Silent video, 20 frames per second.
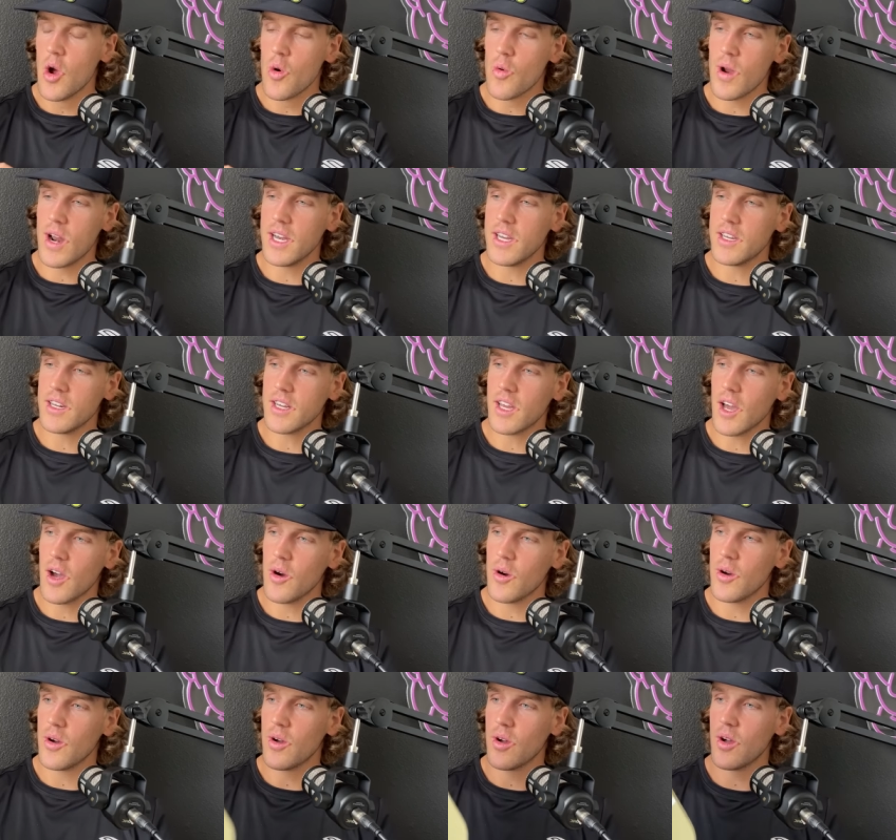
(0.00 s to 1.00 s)
ready to
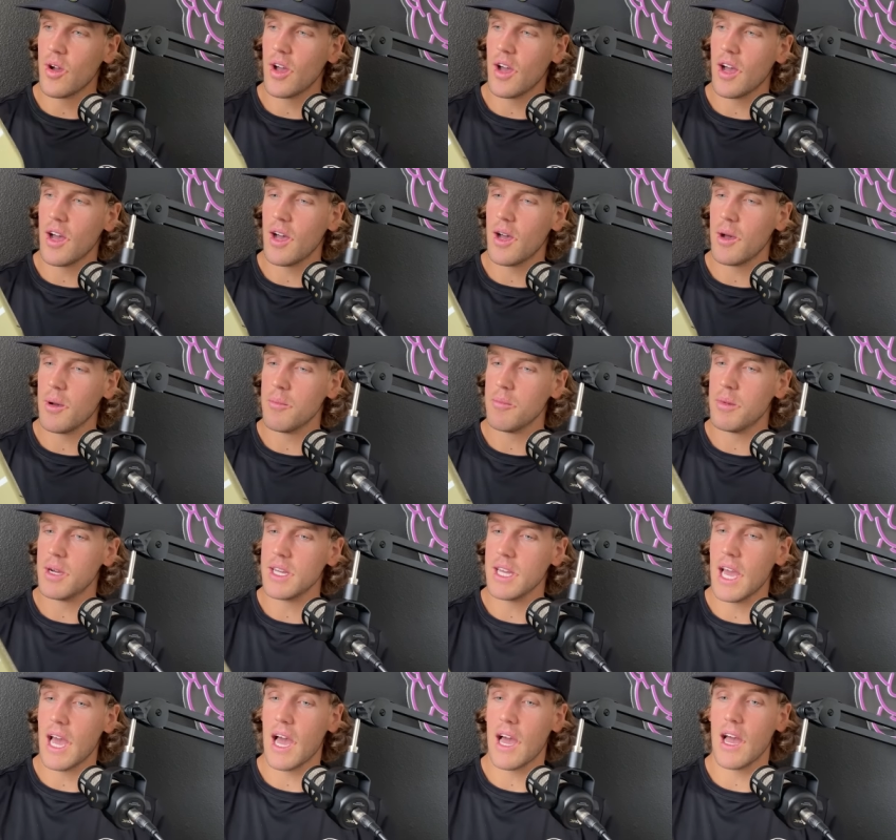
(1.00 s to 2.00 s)
go. Um,
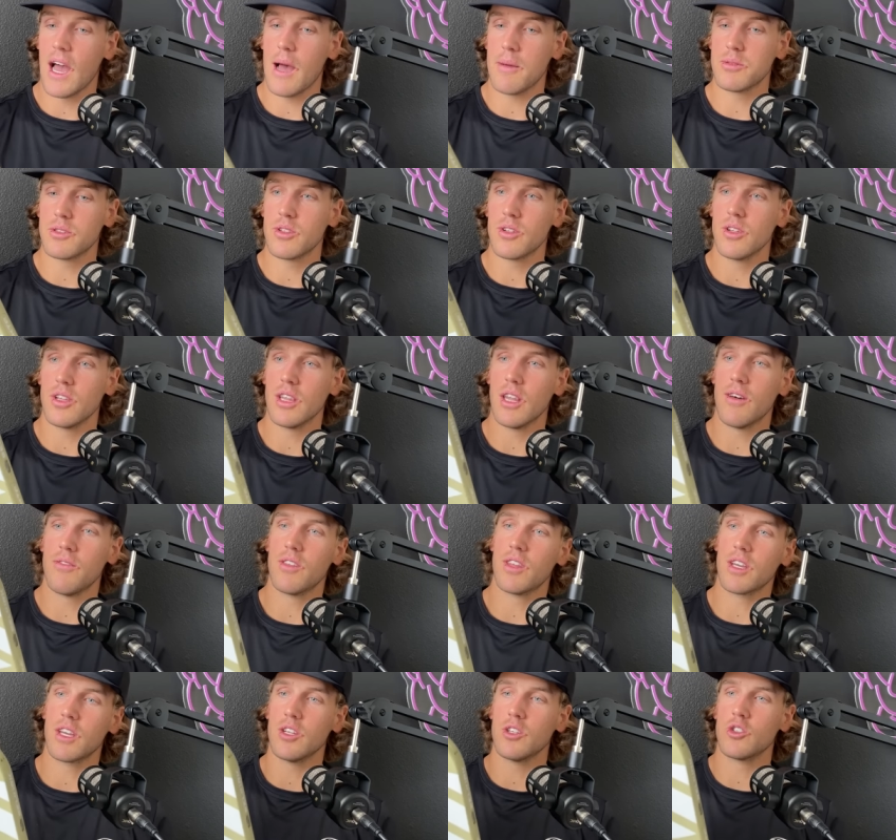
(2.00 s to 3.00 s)
but yeah, absolutely
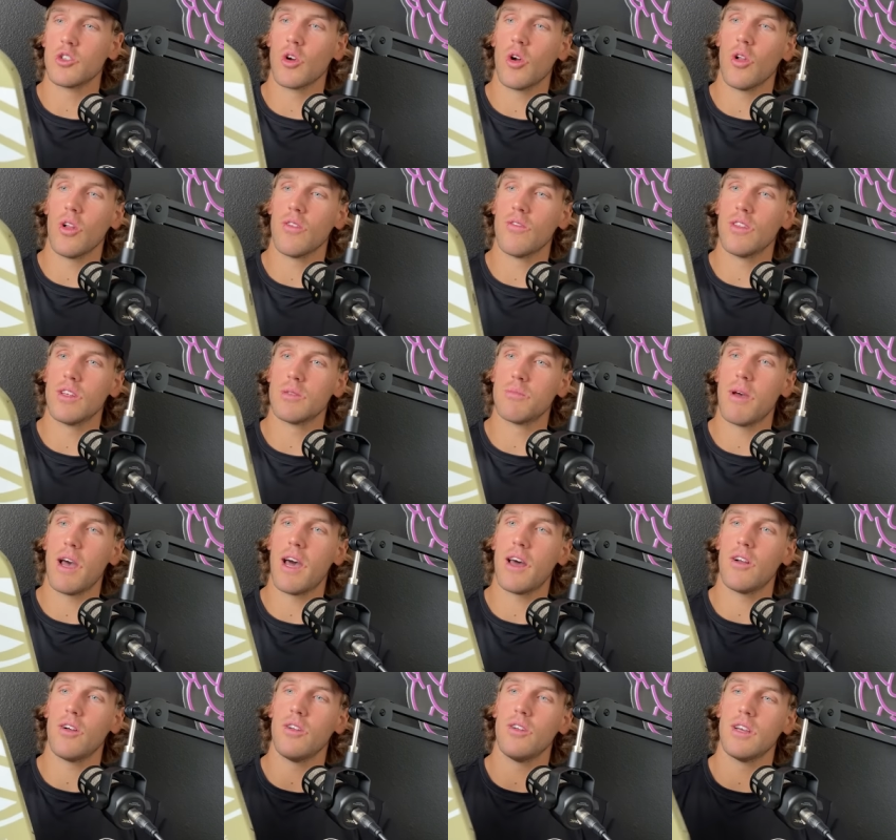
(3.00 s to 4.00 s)
love the control of this
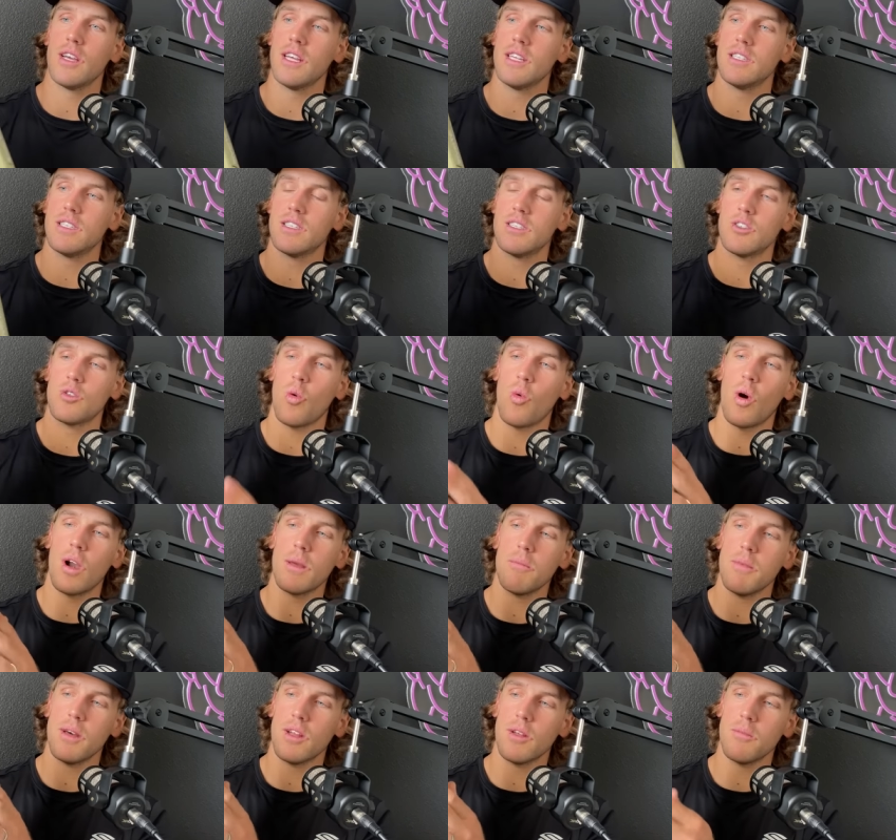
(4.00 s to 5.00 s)
paddle. It's
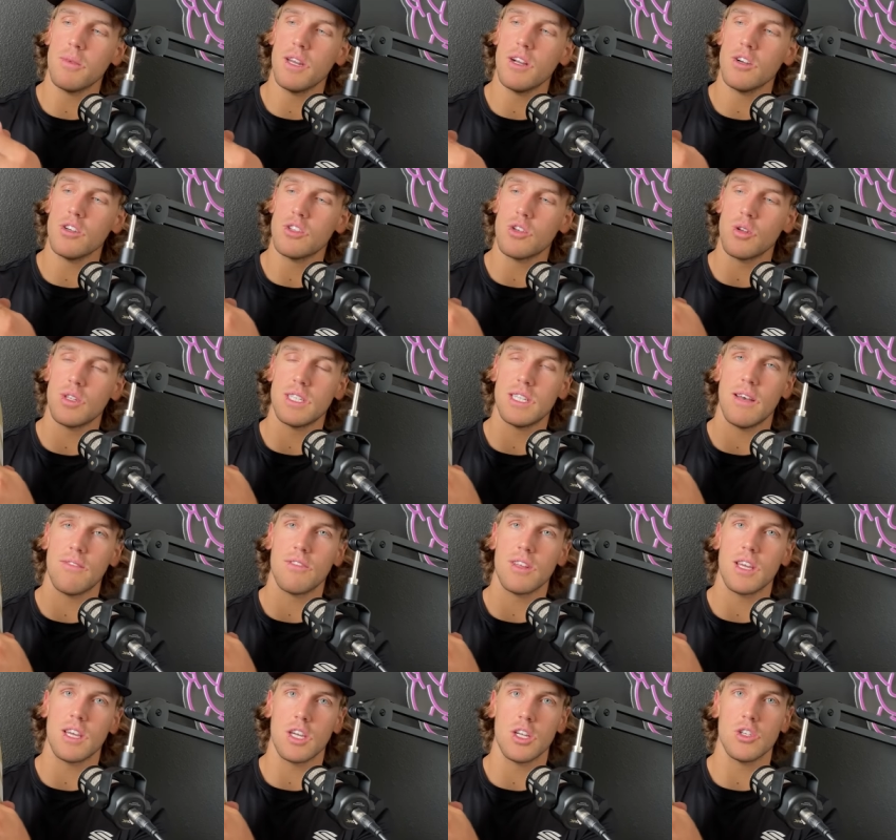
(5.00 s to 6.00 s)
20 millimeters, so it's
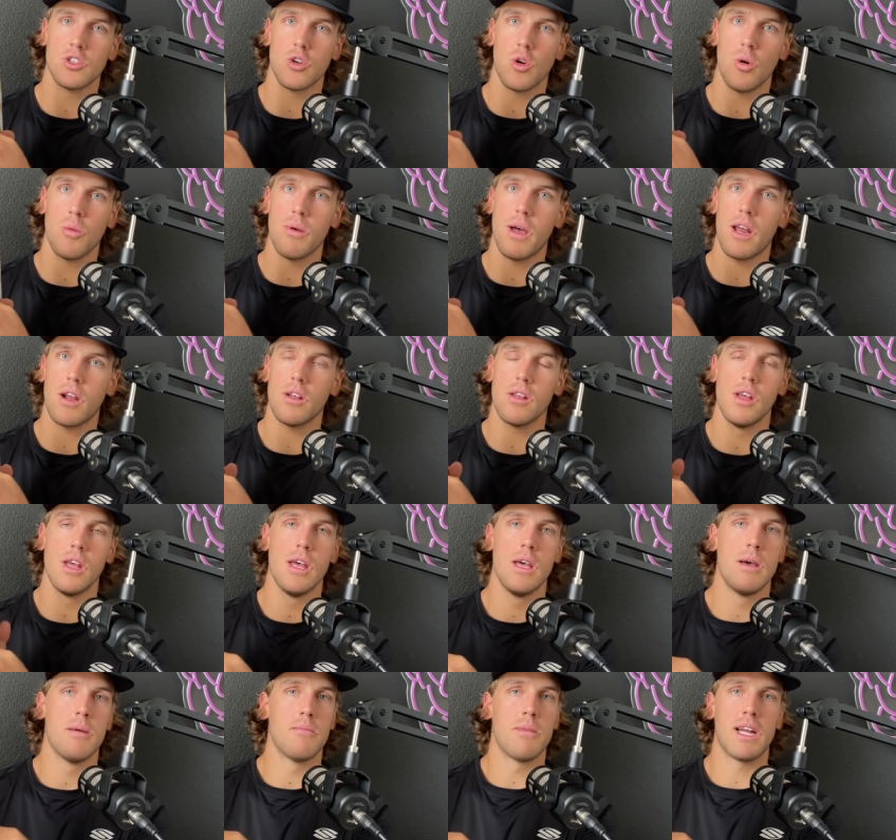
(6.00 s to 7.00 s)
definitely a control paddle,
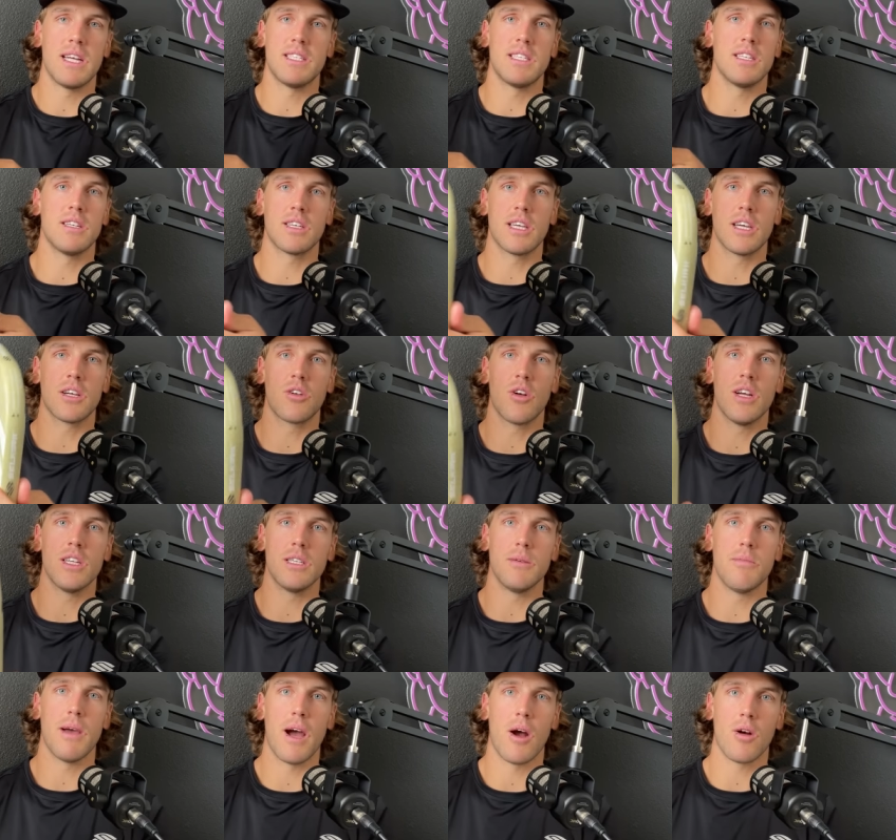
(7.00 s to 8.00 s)
but I still get
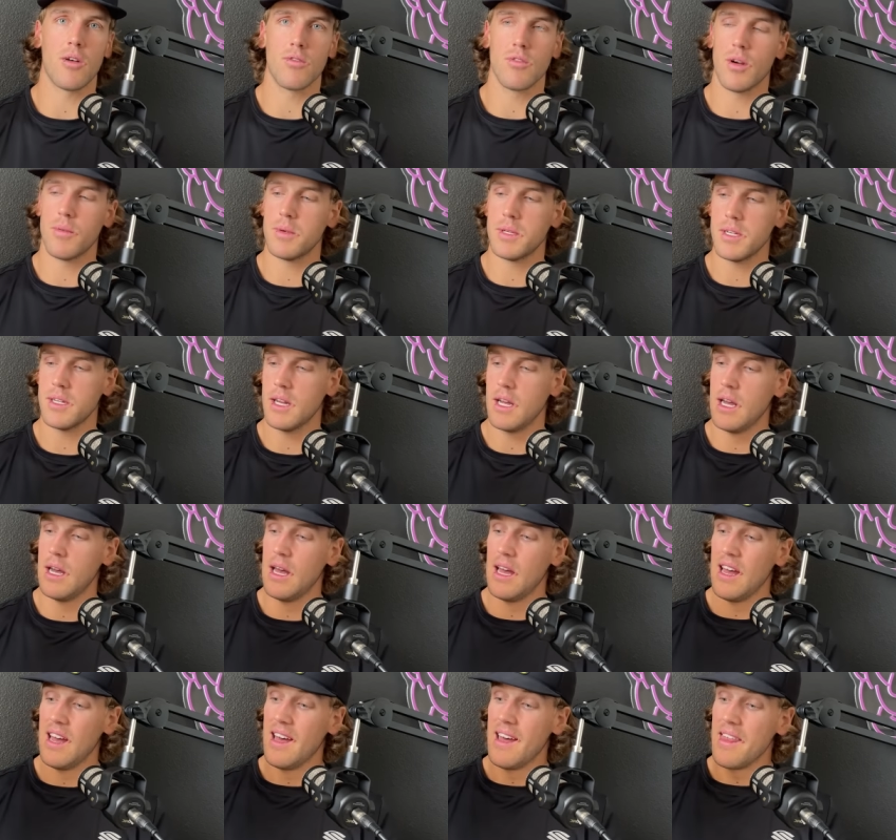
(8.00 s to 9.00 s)
crazy power from it.
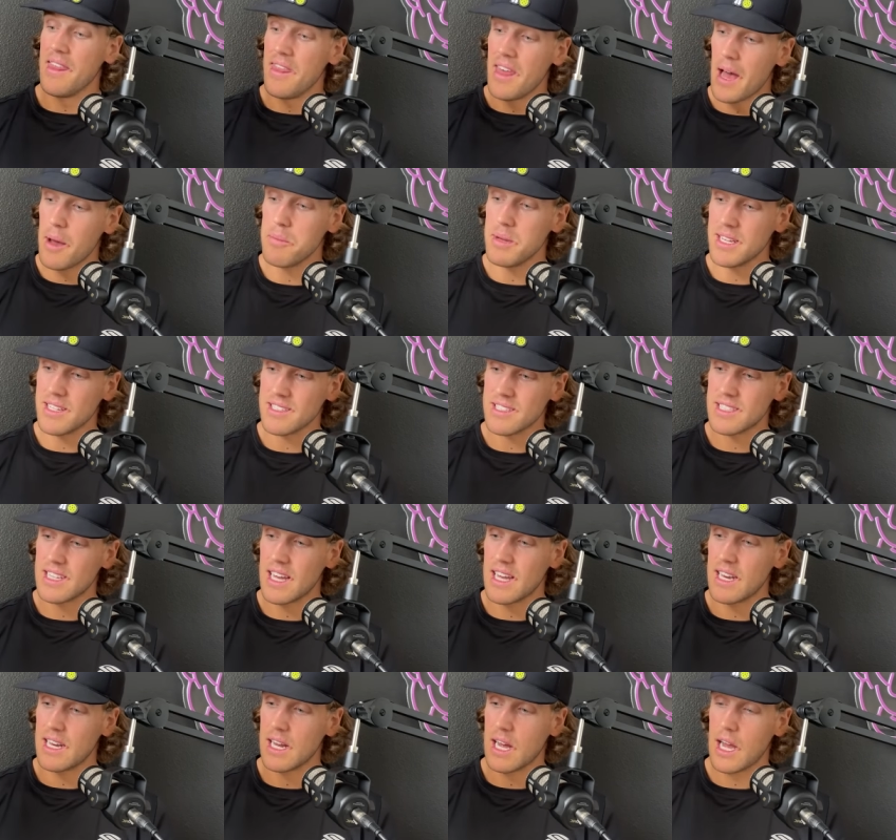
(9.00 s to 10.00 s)
That being
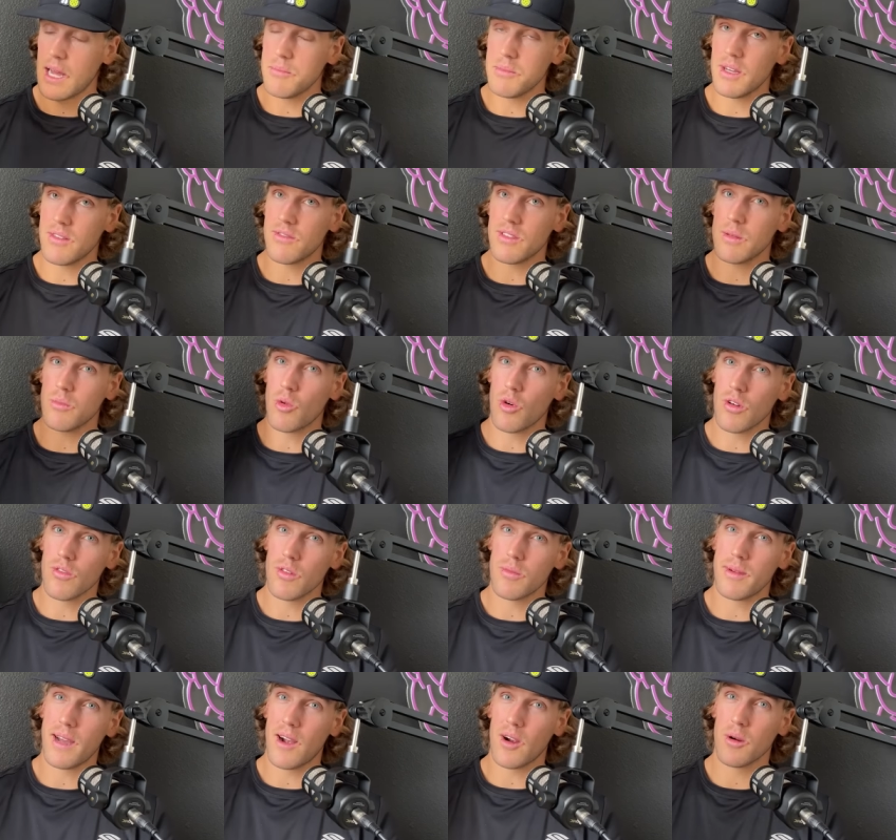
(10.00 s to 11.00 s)
said, I'm definitely more of
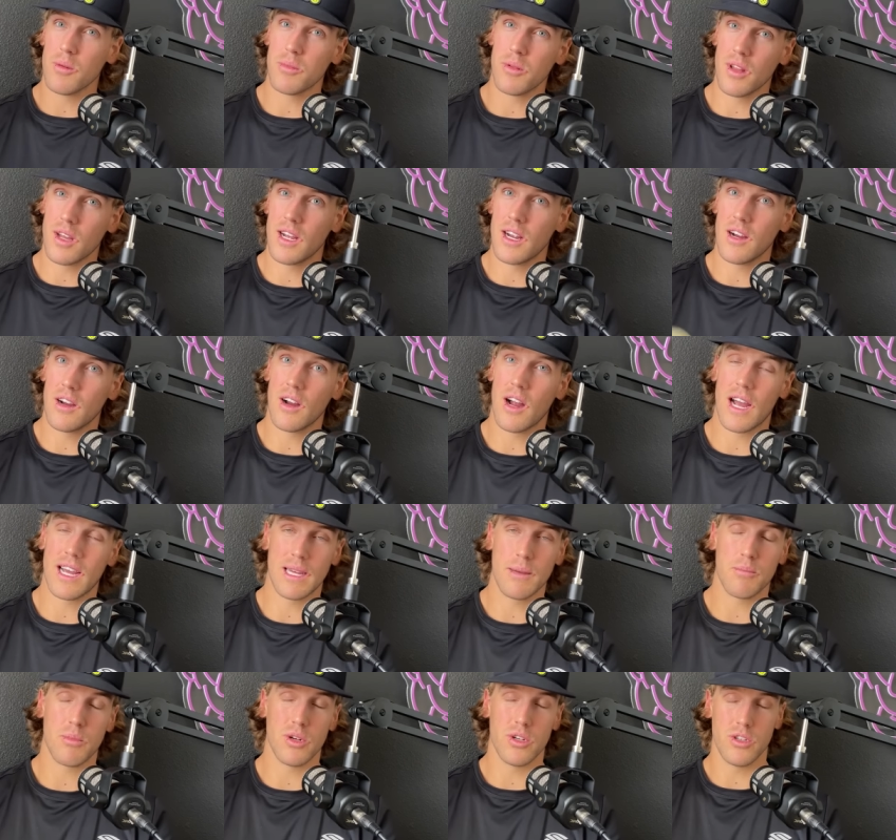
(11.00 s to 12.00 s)
a power player. I
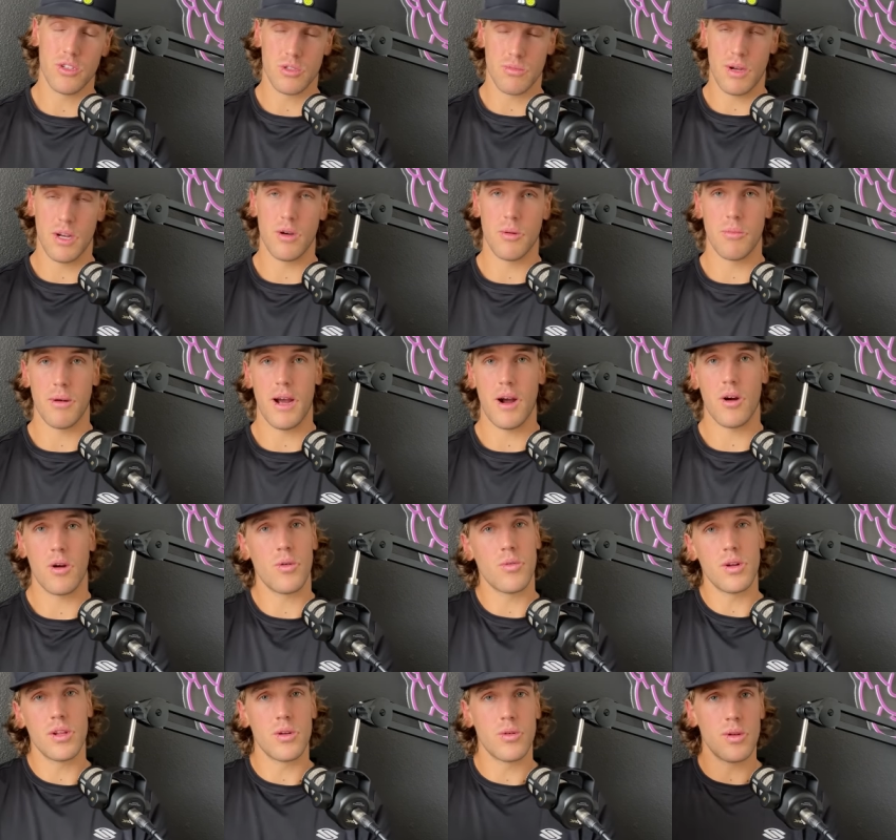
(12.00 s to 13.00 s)
can produce my own
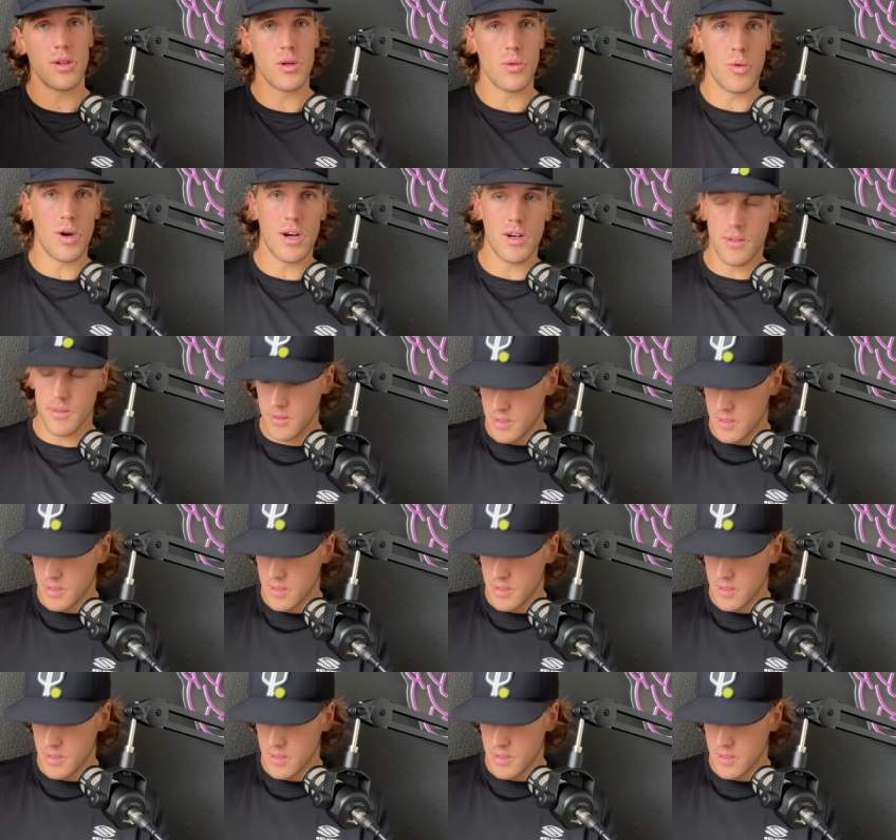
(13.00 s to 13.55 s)
power really, really well.